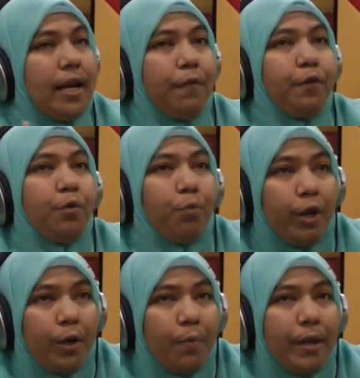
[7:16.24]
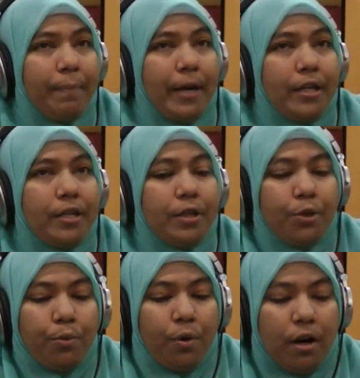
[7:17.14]
If you work with
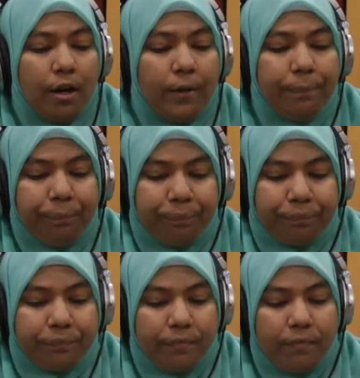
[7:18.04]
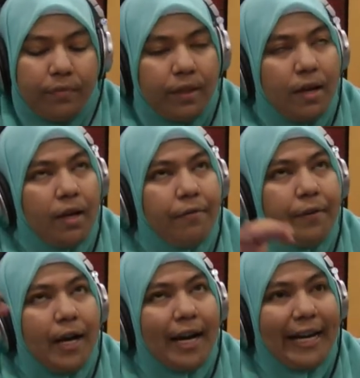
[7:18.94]
patients who are of
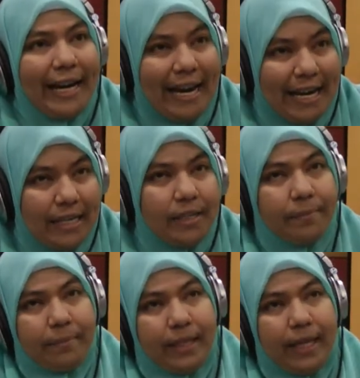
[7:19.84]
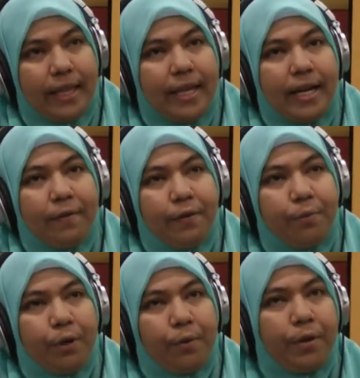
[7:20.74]
high end, meaning that if you
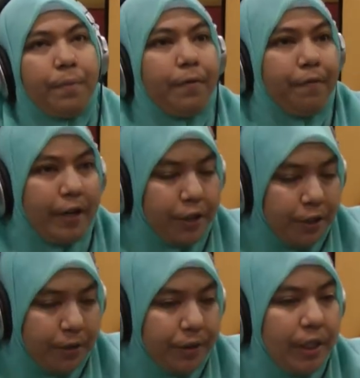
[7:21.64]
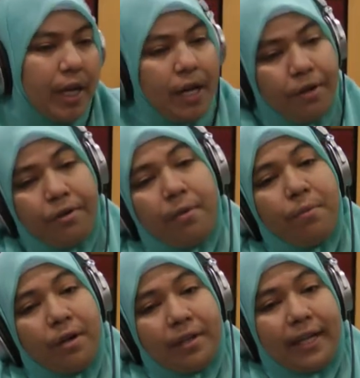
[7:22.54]
work with professionals, you are
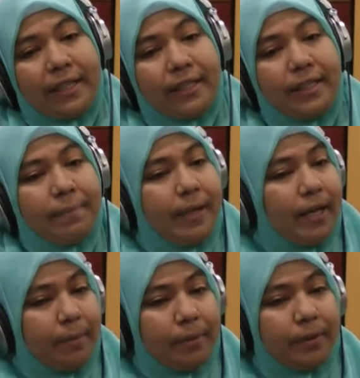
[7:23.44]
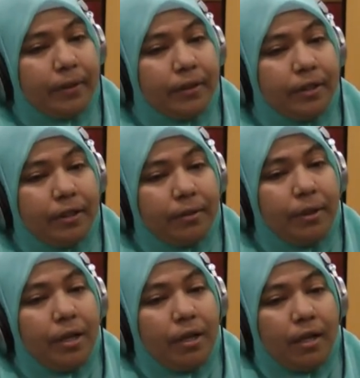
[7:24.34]
more likely to be able to,
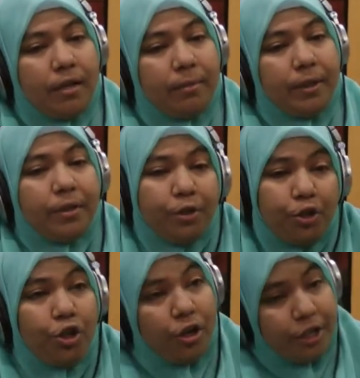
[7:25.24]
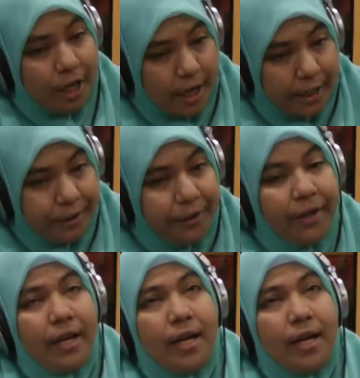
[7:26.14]
to charge higher.